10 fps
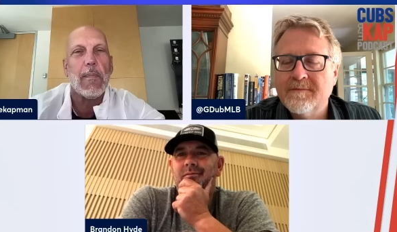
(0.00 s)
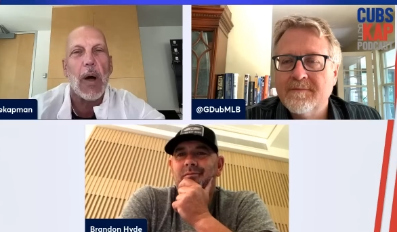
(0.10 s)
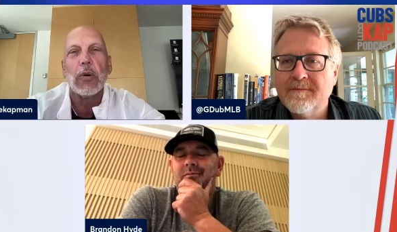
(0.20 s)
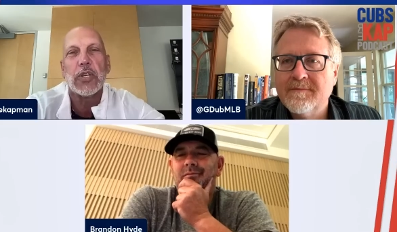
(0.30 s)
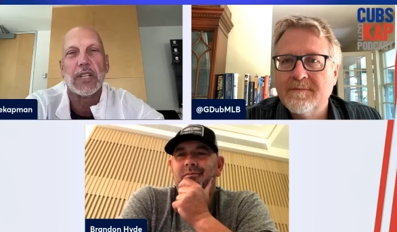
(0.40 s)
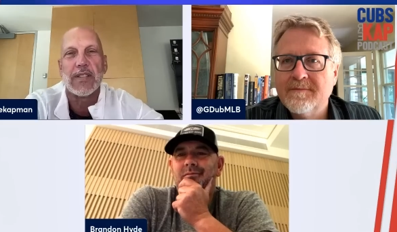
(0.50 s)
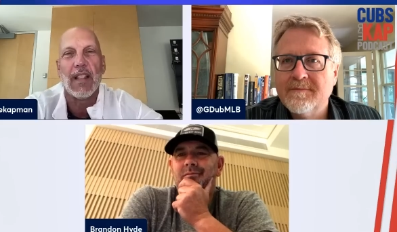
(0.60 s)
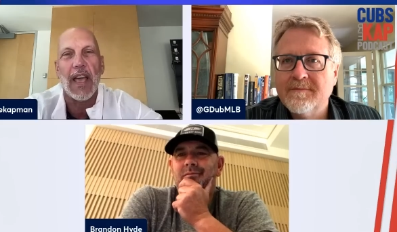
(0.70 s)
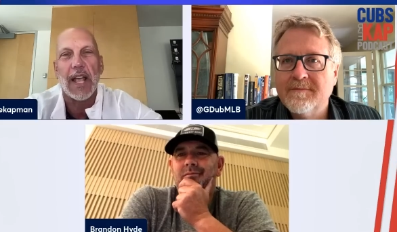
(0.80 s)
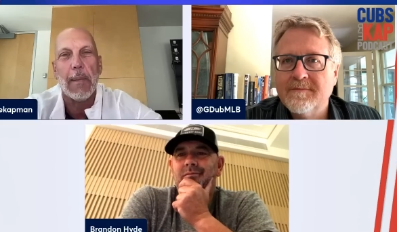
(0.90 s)

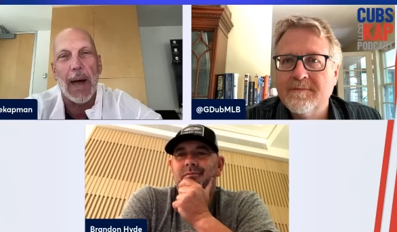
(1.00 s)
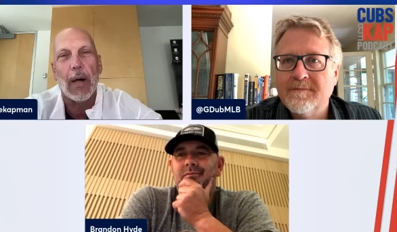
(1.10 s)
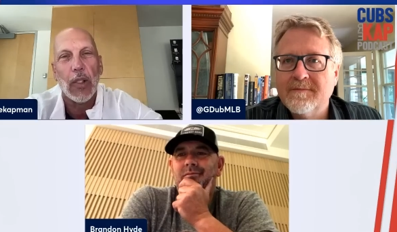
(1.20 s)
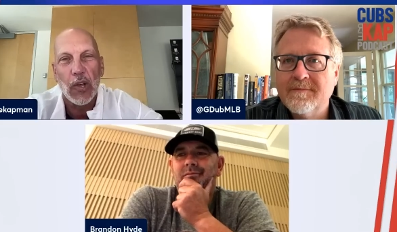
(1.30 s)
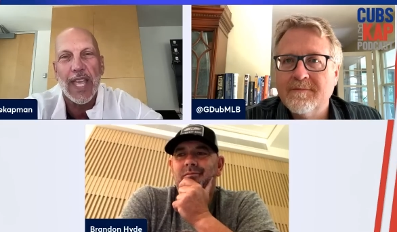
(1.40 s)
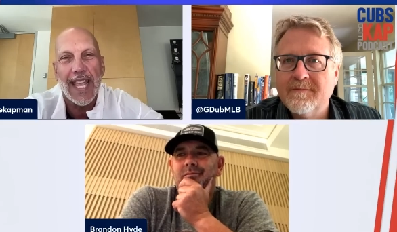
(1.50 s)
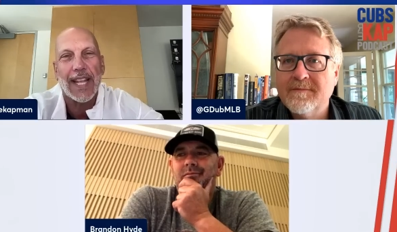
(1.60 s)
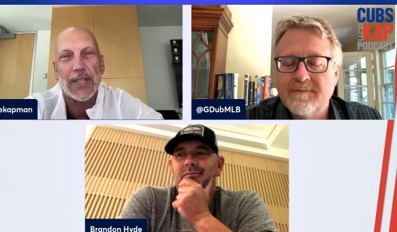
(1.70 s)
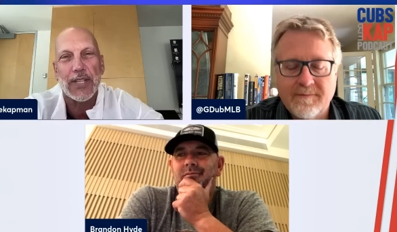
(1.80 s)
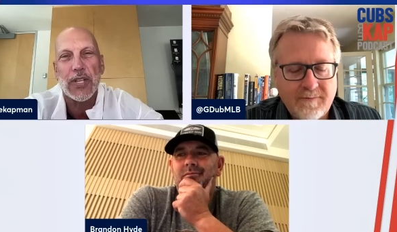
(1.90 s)
Speaker 1: emotions like about looking
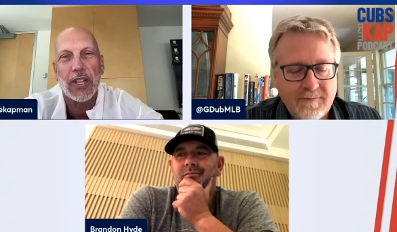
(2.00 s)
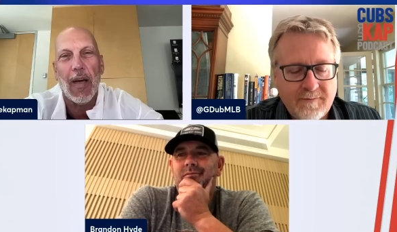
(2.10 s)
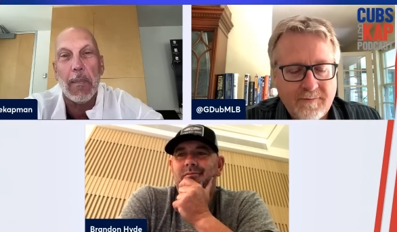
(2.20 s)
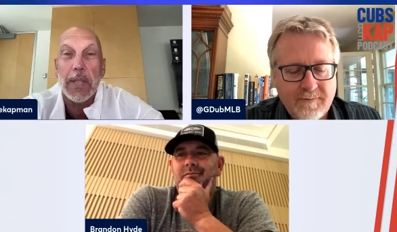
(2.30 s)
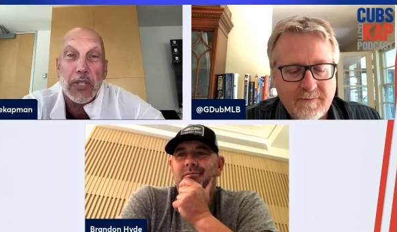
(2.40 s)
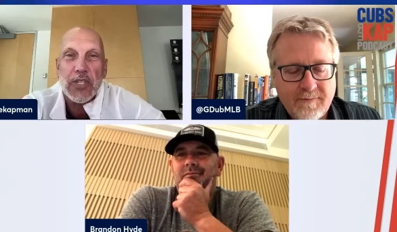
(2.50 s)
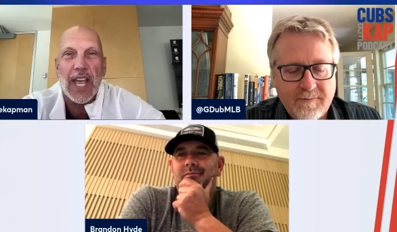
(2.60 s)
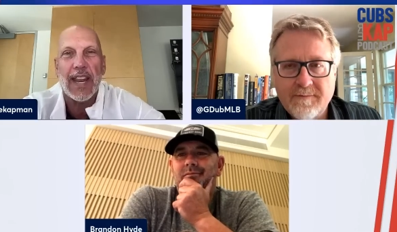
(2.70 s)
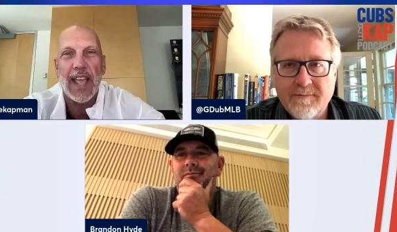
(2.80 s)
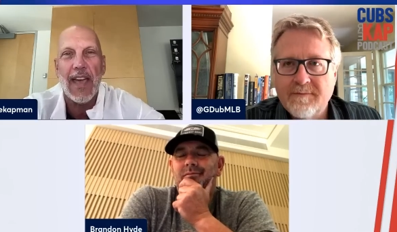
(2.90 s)
at this club in the
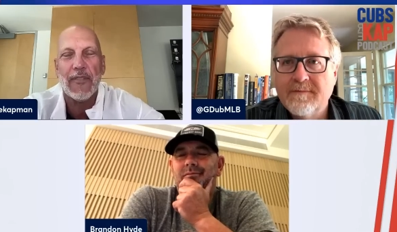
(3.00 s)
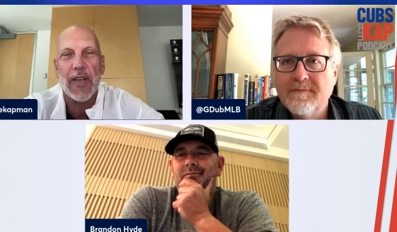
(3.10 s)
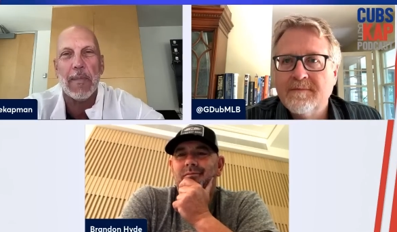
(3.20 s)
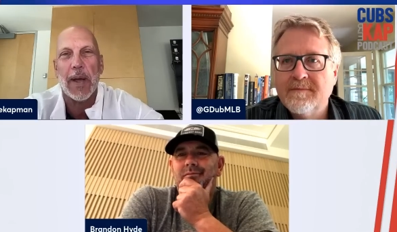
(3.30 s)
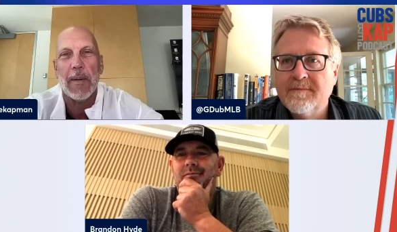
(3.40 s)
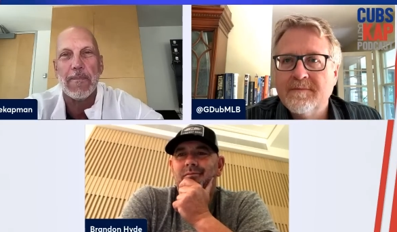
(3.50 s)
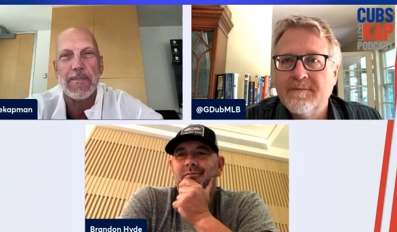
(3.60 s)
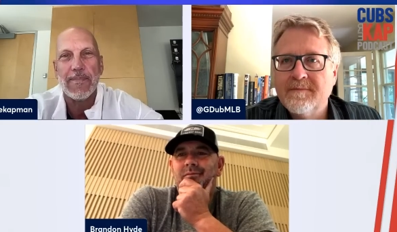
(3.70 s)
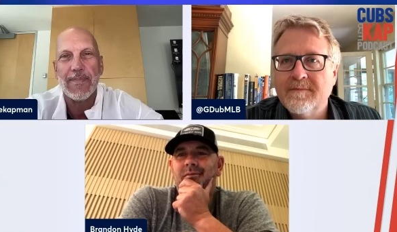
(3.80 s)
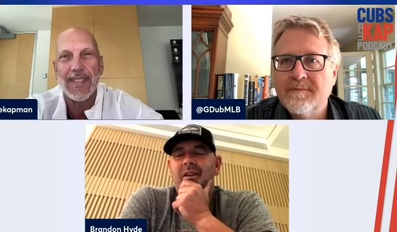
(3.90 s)
second half coming up?
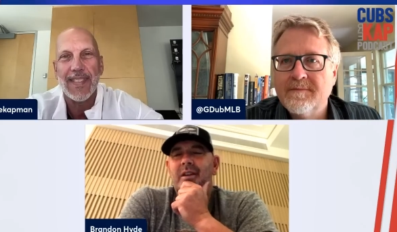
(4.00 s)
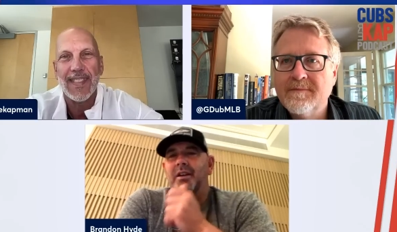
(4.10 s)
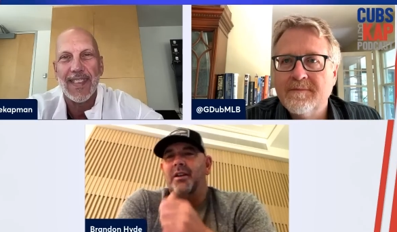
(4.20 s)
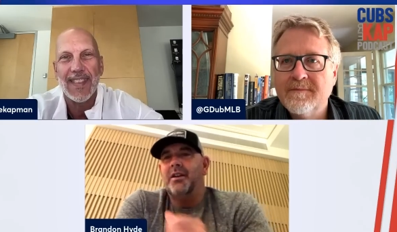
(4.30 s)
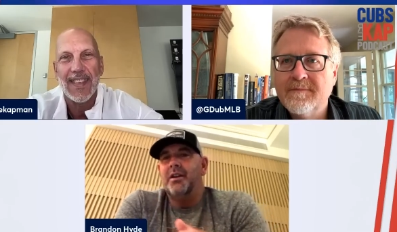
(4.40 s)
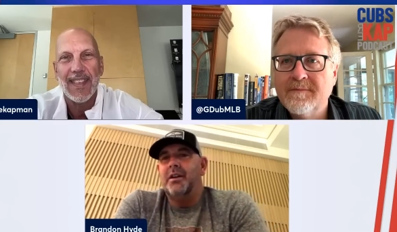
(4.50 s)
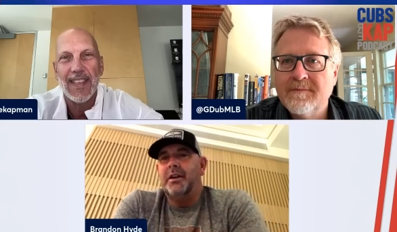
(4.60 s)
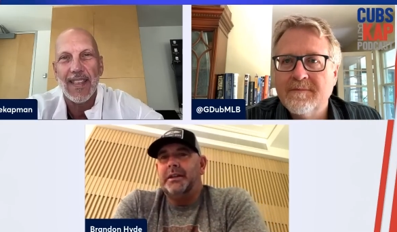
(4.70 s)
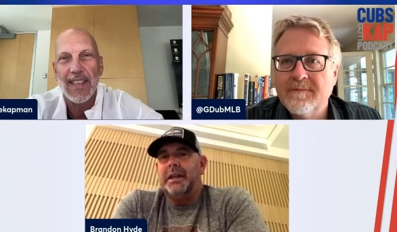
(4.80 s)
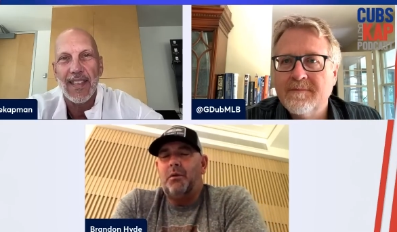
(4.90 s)

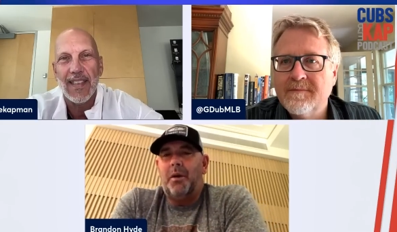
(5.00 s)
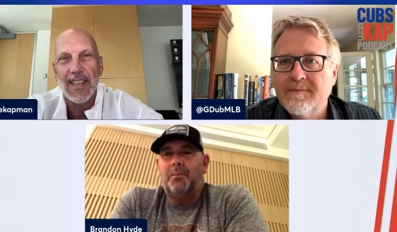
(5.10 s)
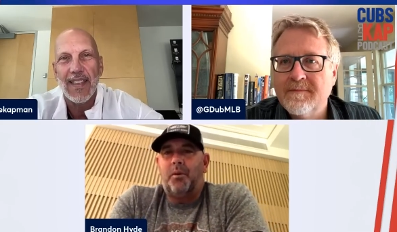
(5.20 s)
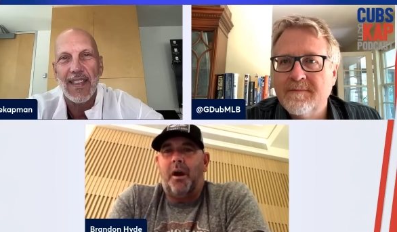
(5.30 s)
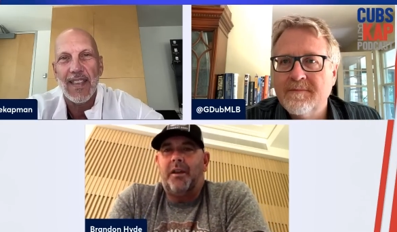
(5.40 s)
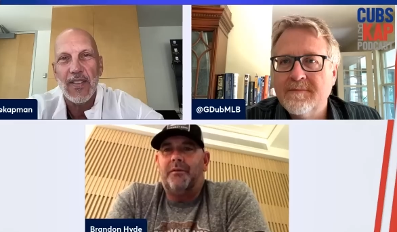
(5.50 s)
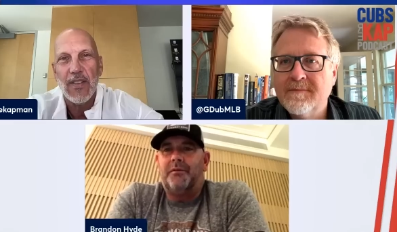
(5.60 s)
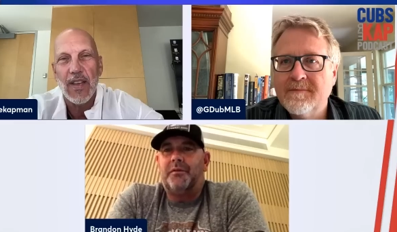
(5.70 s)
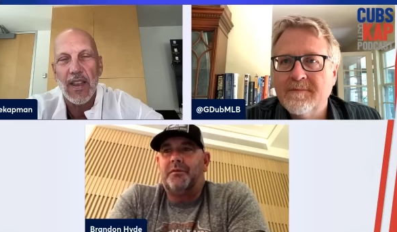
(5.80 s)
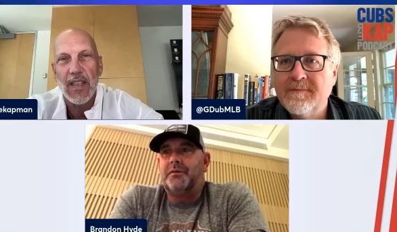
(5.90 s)
Speaker 2: Yeah, well, I'm proud of
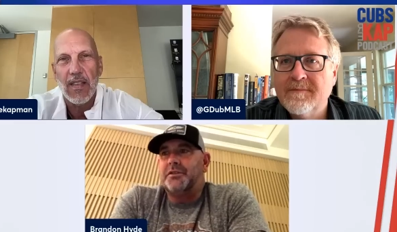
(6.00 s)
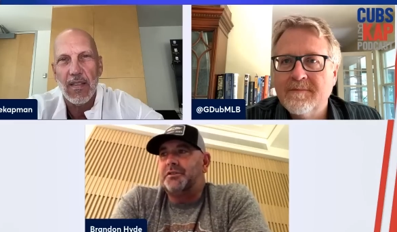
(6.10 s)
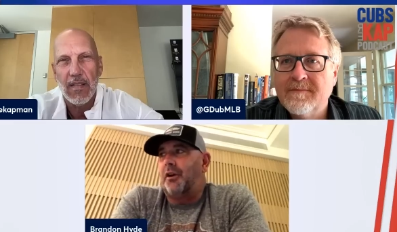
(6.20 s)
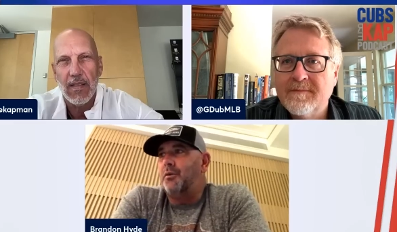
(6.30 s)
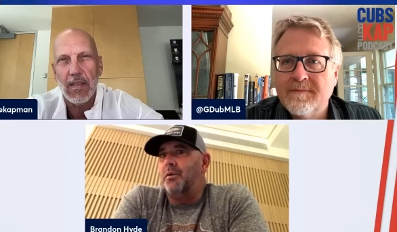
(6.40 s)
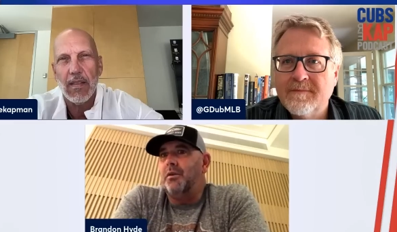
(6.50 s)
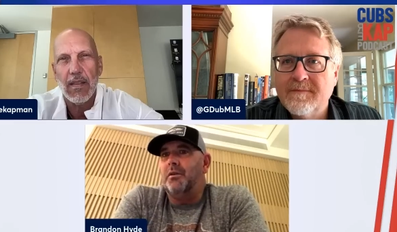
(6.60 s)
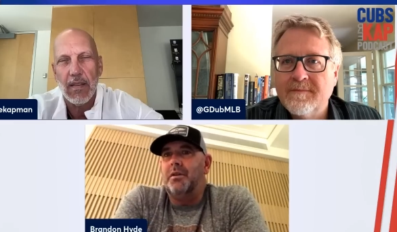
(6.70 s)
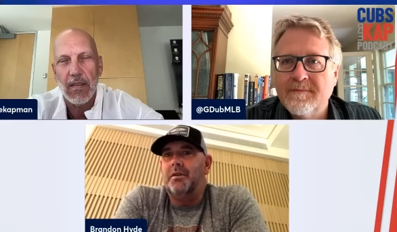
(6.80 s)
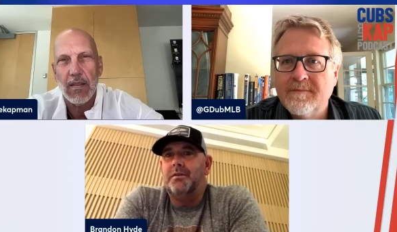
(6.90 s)
the start we're,
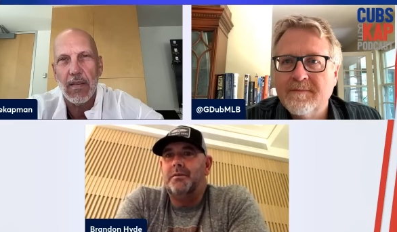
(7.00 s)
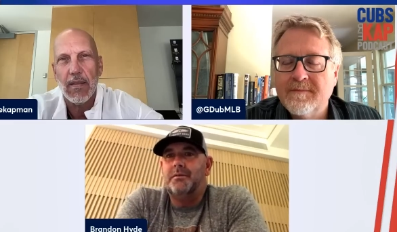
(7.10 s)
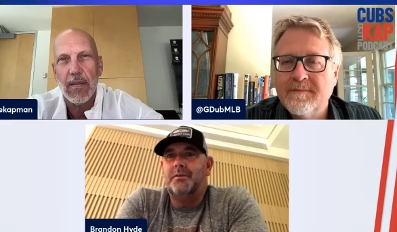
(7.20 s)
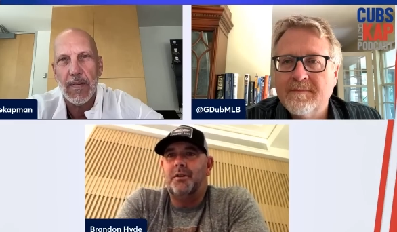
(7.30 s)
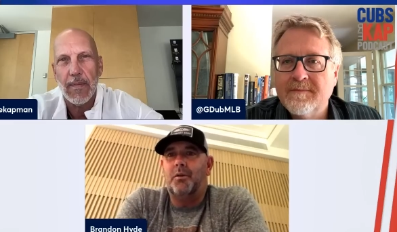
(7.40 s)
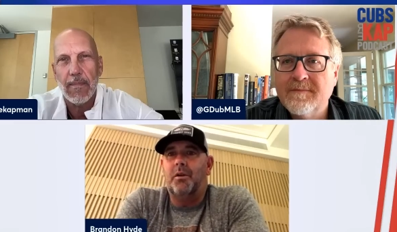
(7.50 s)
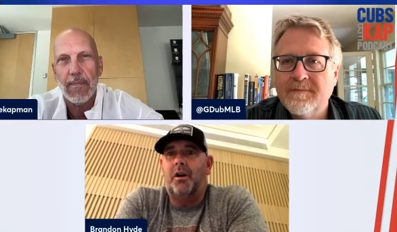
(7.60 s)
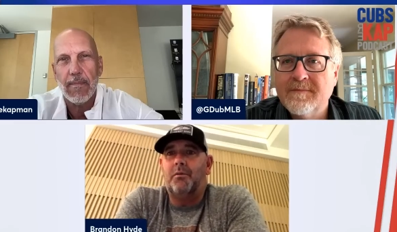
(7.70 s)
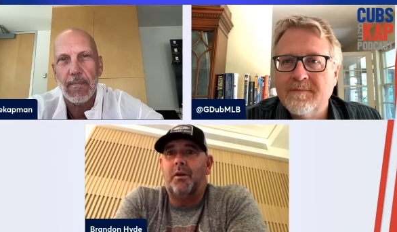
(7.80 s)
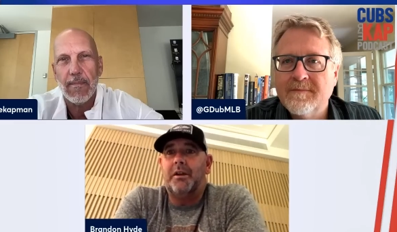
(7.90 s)
you know, we're
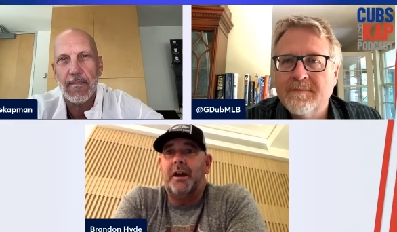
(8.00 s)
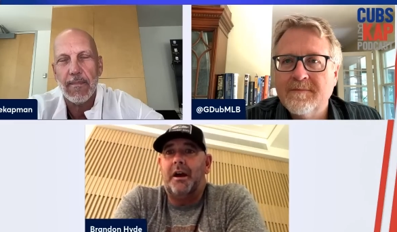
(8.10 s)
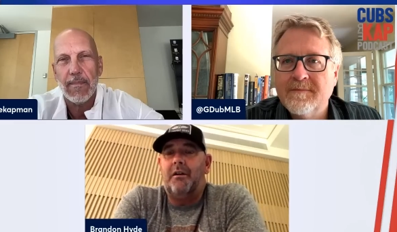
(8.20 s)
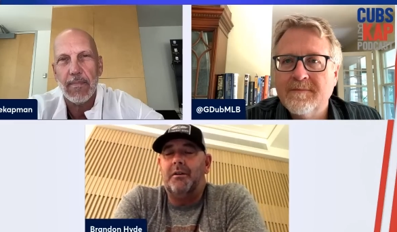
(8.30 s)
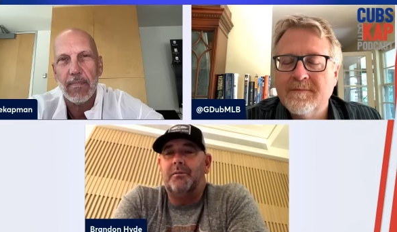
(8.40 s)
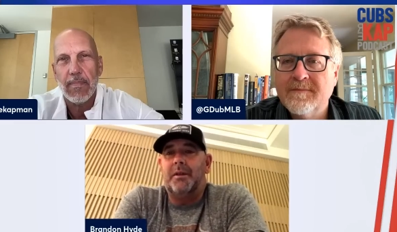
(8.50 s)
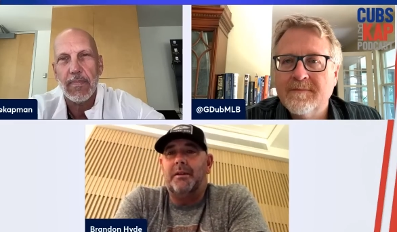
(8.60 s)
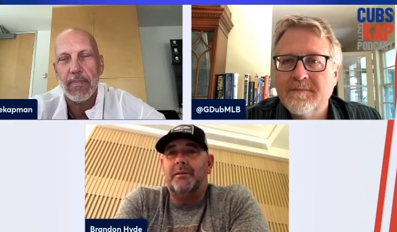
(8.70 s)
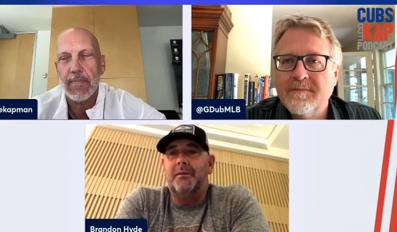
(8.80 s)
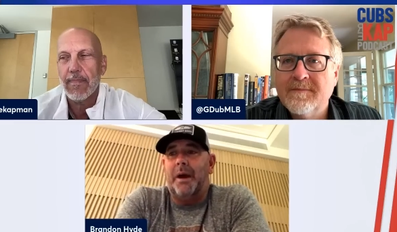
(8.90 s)
on right now and
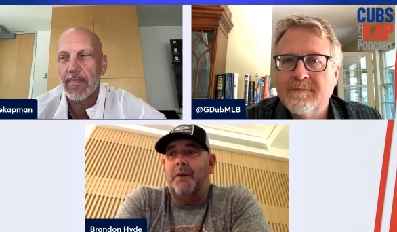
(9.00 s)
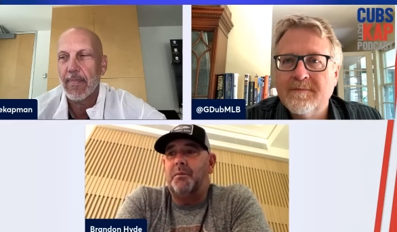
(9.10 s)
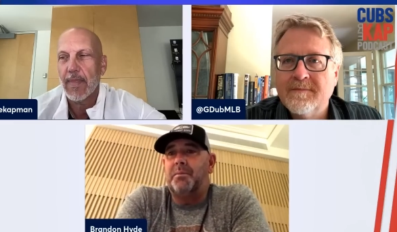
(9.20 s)
and how we